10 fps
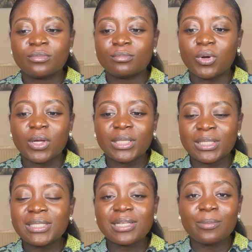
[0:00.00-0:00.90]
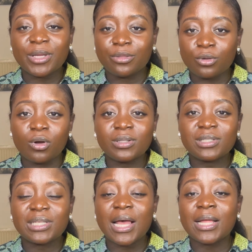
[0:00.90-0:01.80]
But these are my
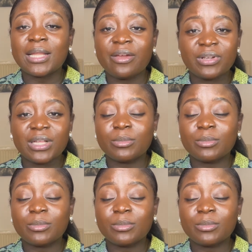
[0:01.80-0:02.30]
thoughts, and everything I'm